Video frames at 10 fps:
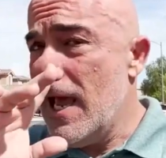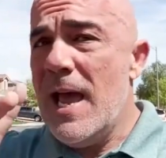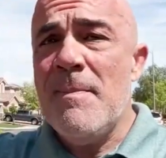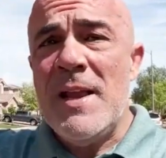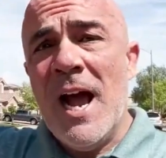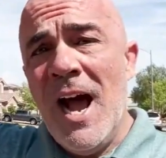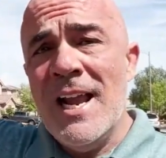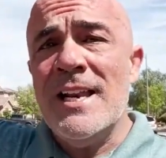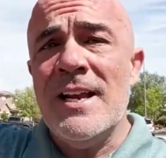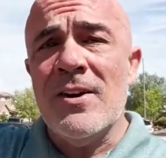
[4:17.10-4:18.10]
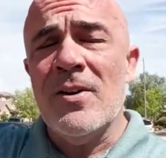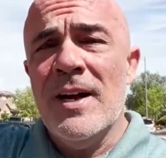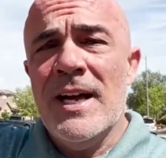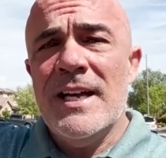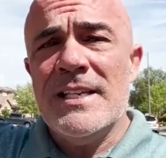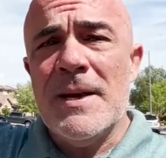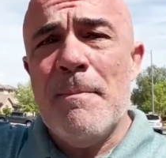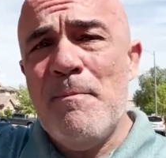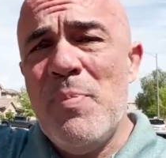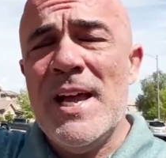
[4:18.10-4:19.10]
and behind here is a
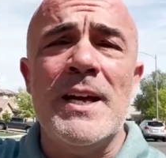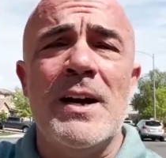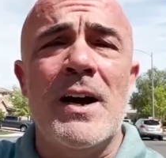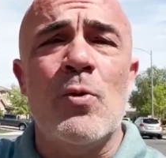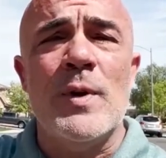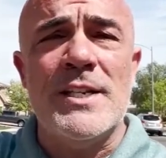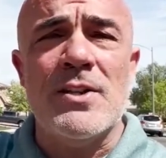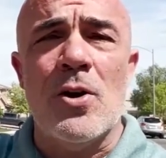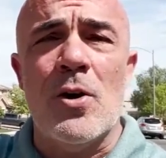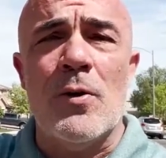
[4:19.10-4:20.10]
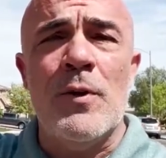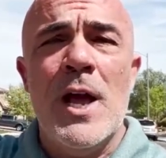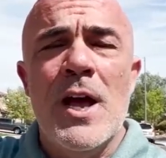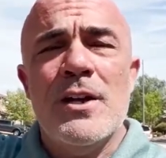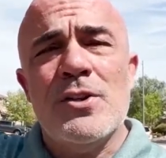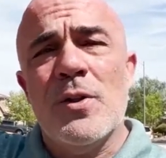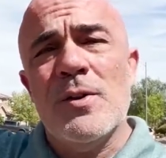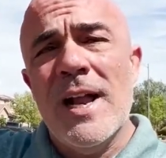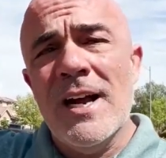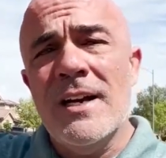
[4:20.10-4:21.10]
big reserve. So they're
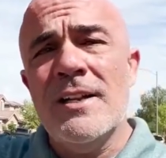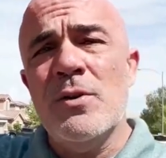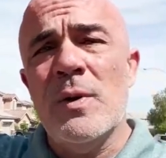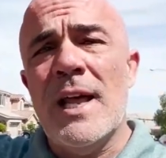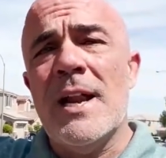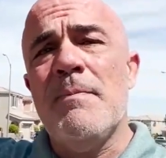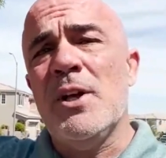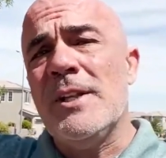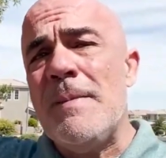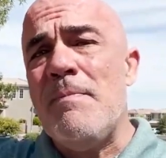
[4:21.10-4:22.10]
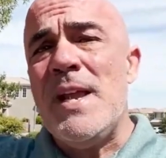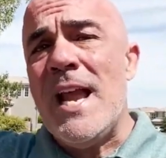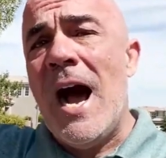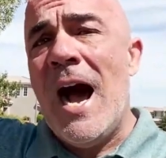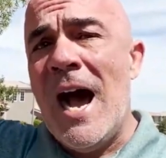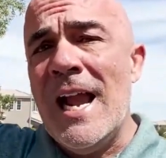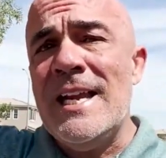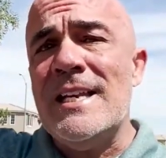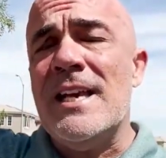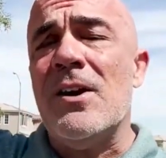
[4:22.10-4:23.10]
not going to do a lot of building
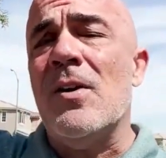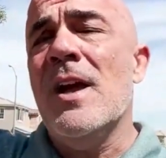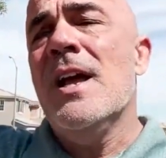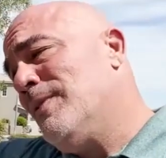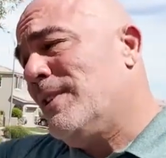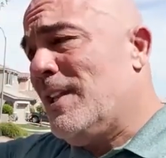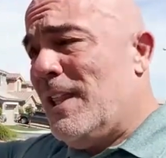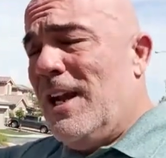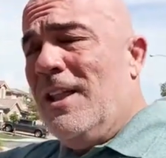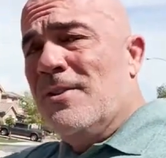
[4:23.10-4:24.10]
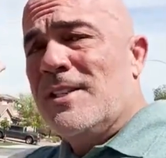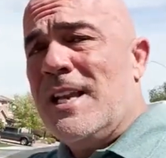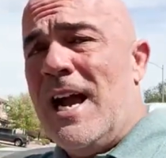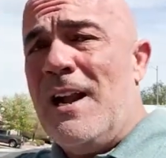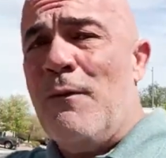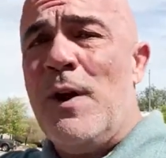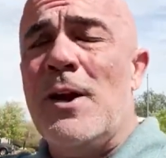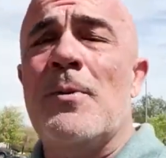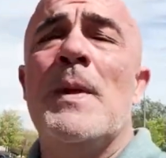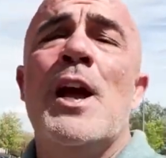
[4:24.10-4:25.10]
behind here. To the other side of
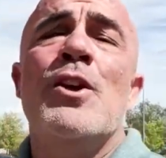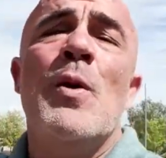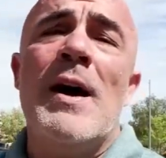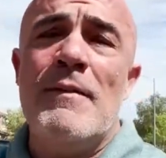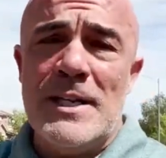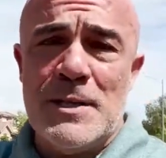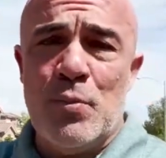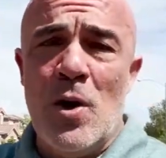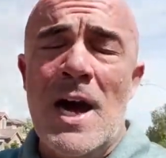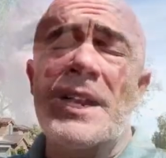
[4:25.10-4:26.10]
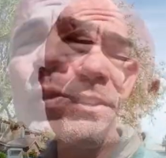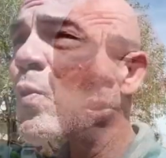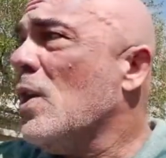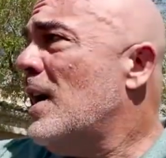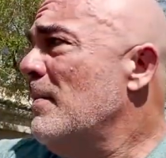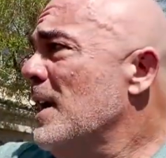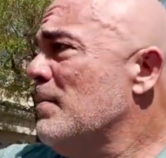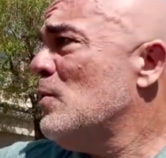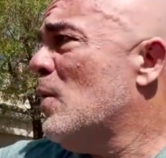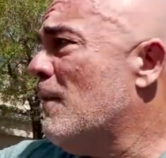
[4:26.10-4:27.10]
here, you have Inspirada. So we're coming
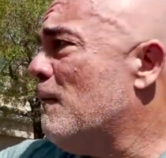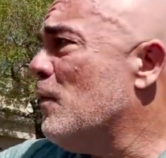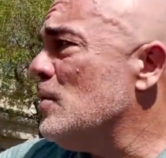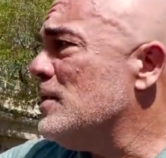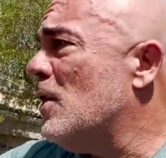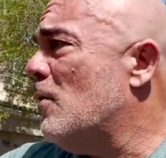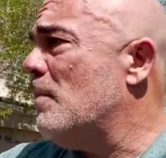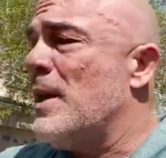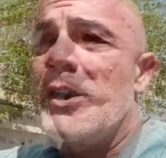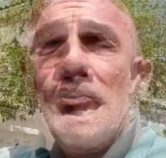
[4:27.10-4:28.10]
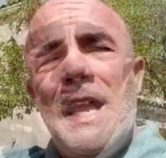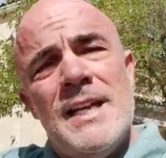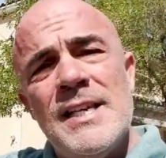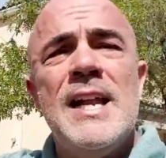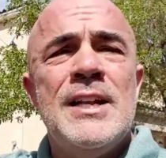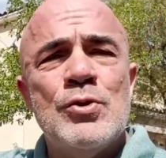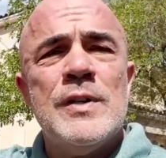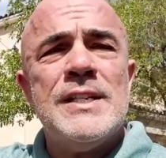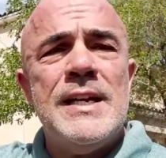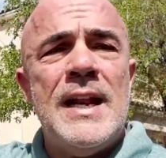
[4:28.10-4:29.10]
up to our first home here. It's an
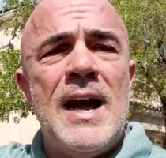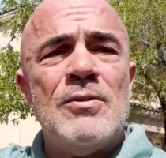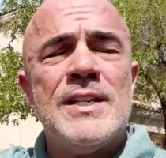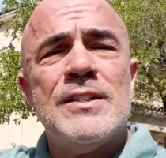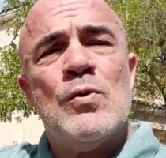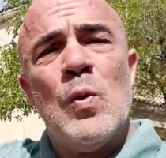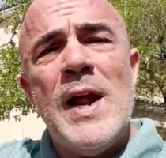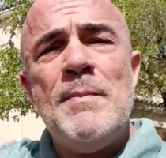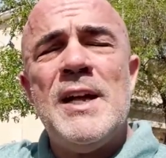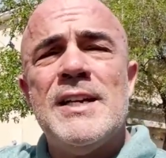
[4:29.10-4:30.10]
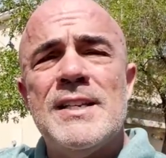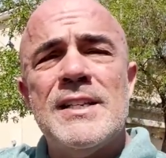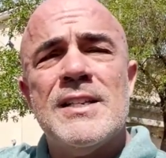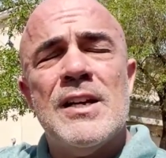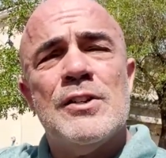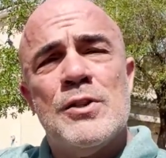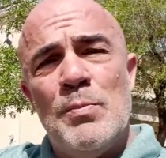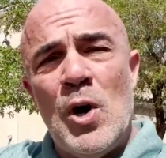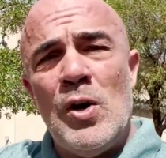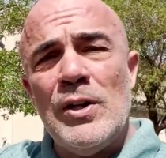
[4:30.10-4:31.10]
interesting house. It's great because it's
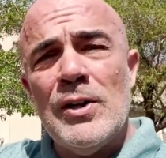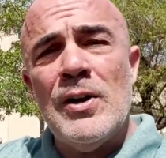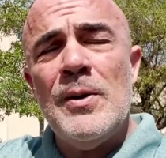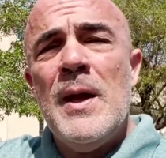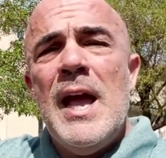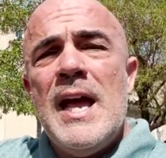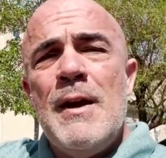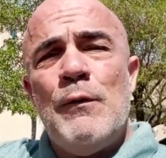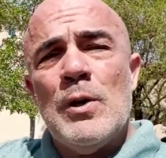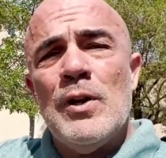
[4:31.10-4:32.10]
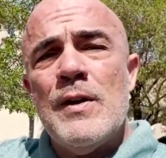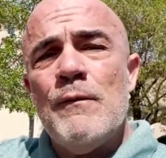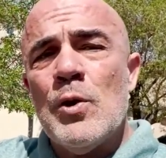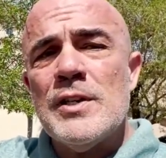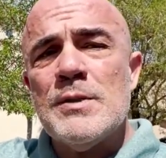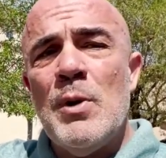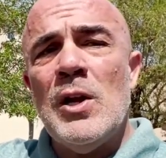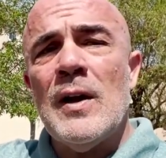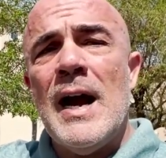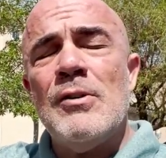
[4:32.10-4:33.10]
smaller if you're looking for a
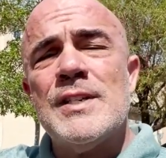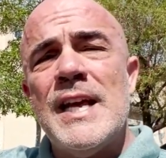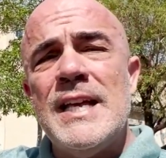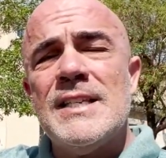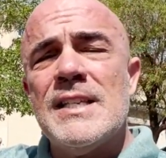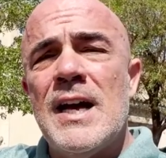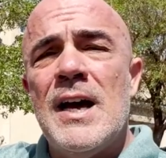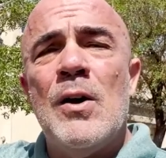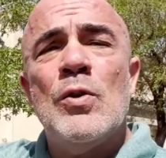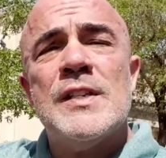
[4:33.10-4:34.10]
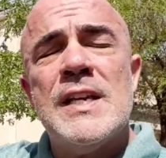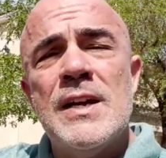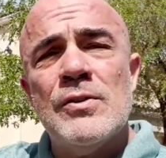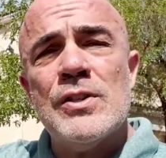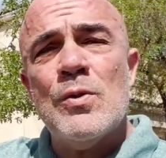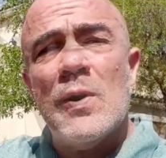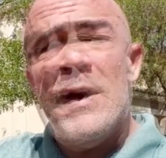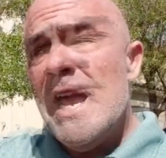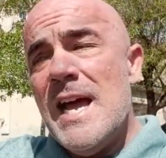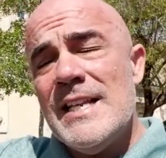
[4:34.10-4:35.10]
smaller house. It's a single
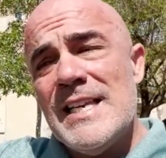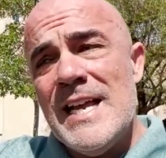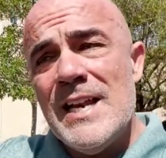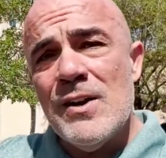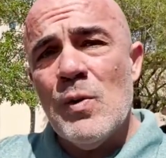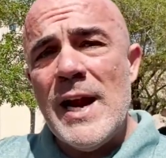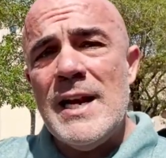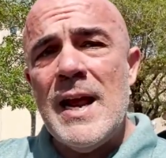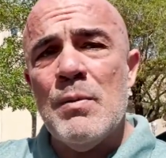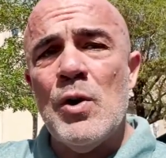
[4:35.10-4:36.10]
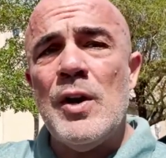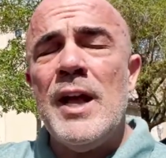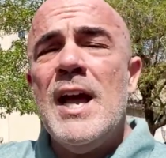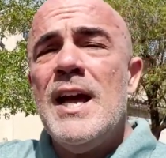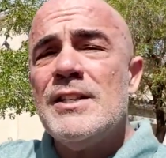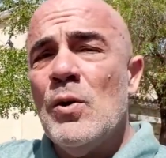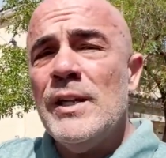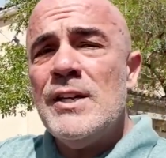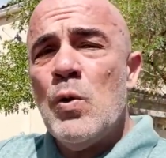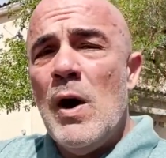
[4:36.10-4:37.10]
story. It's in a great neighborhood. It's only
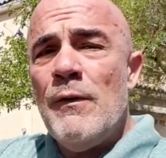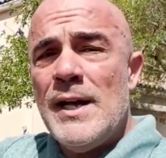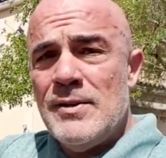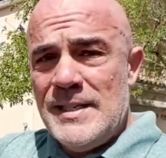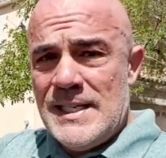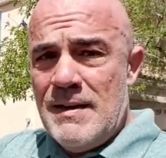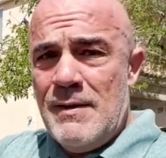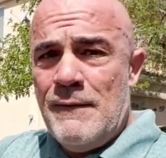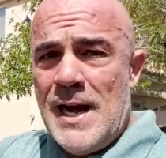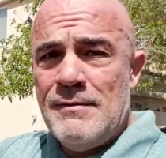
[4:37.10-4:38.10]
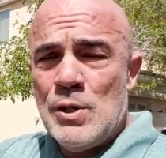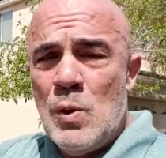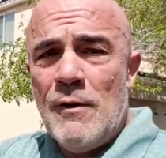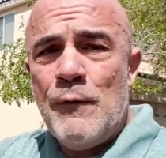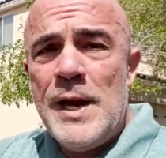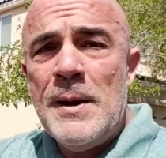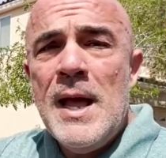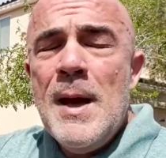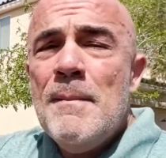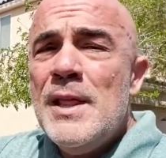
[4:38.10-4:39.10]
1,275 square feet.
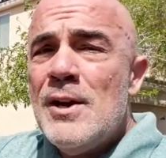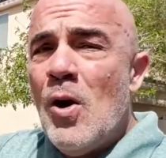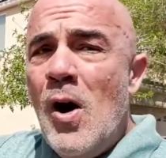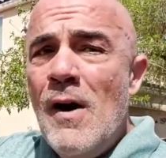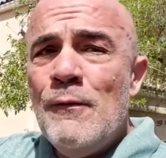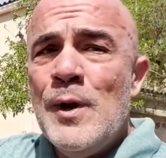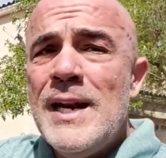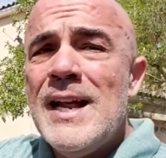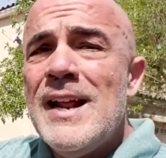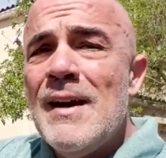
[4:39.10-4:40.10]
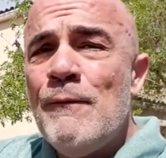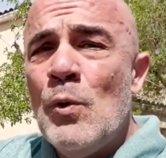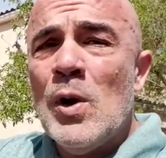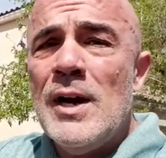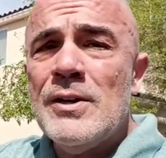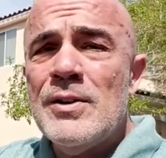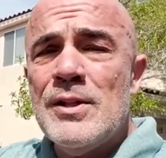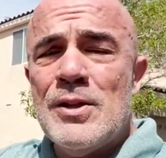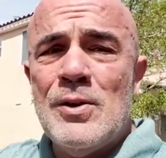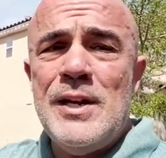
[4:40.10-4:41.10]
And they're offering it at
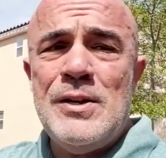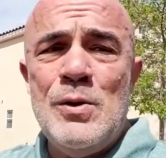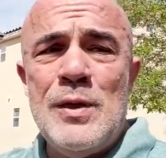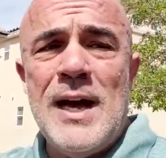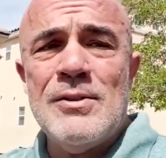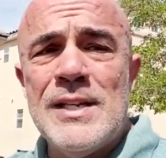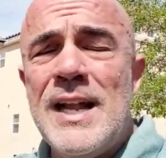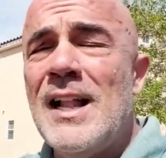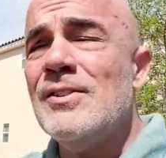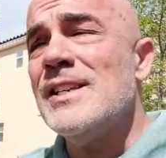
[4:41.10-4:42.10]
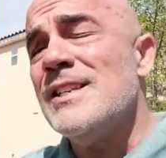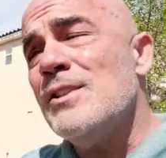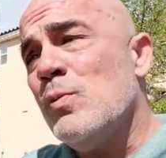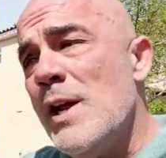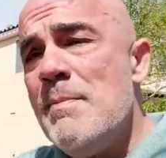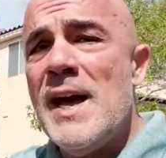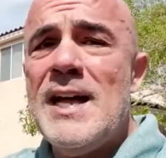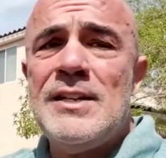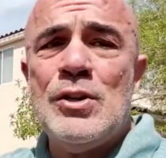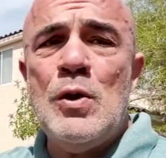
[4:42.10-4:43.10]
$432,000. It's 3 bed,
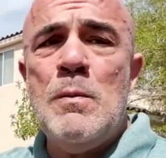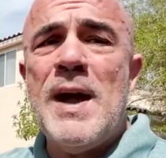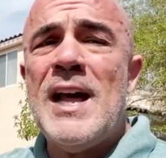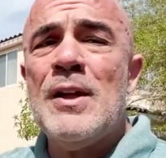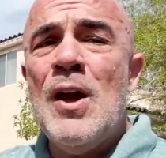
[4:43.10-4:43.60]
2 bath,